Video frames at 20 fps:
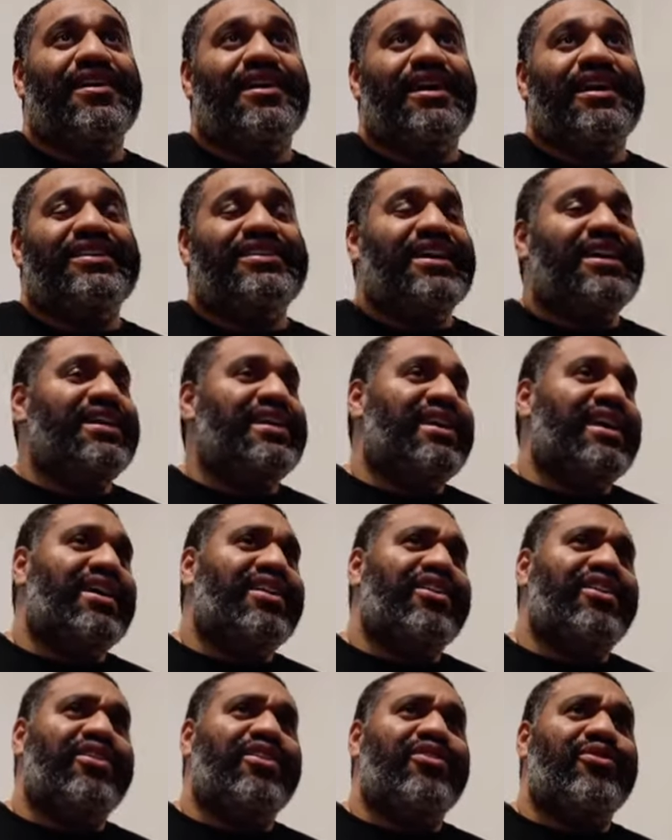Yet again,
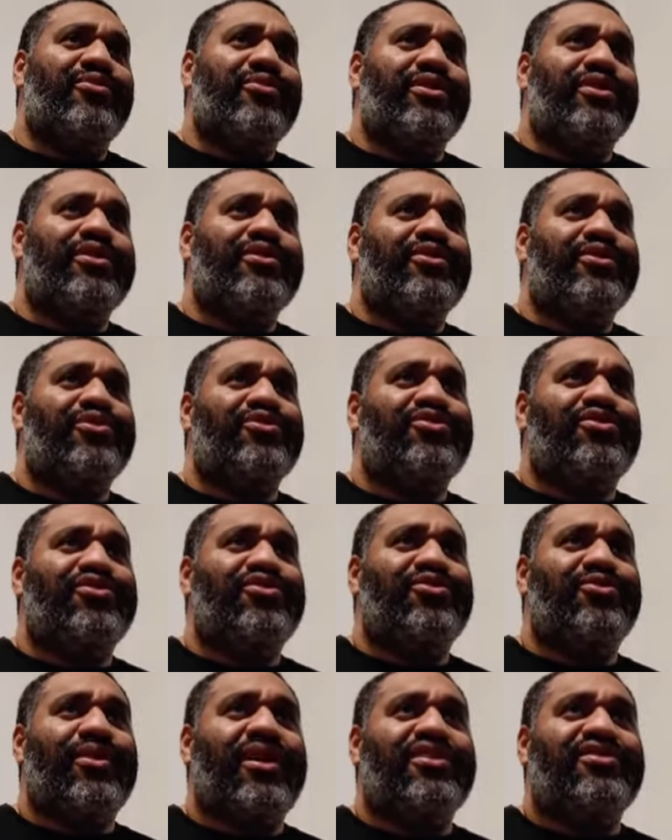another one of those
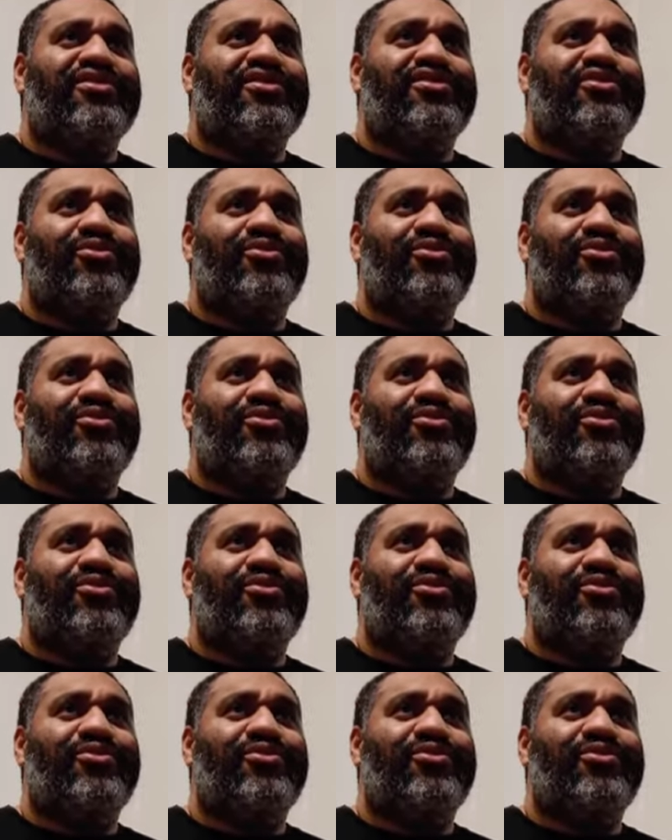situations